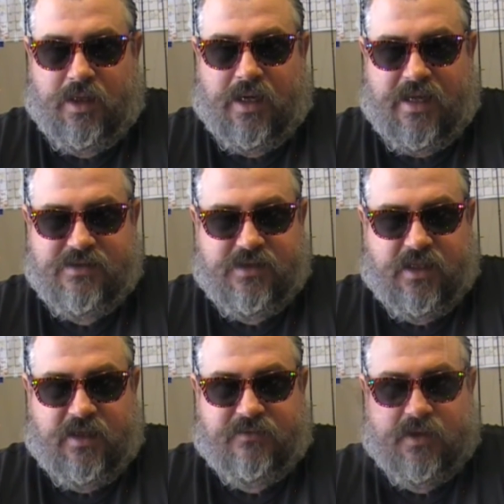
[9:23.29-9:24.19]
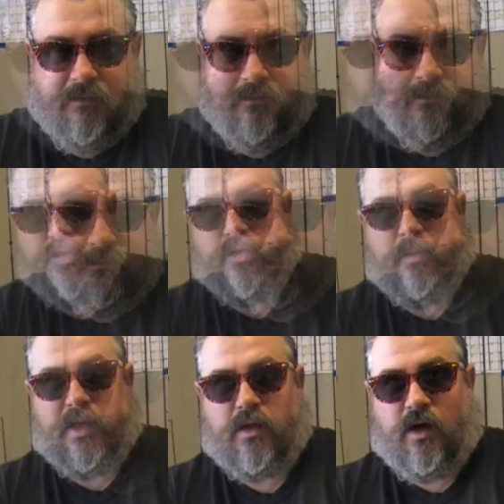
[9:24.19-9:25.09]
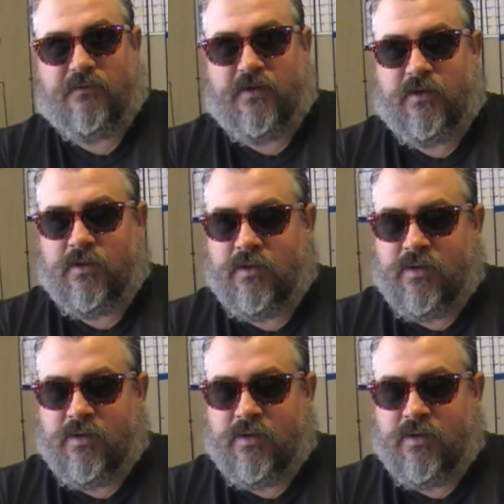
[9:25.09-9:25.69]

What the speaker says: It'll last you a lifetime. I enjoy my coffee,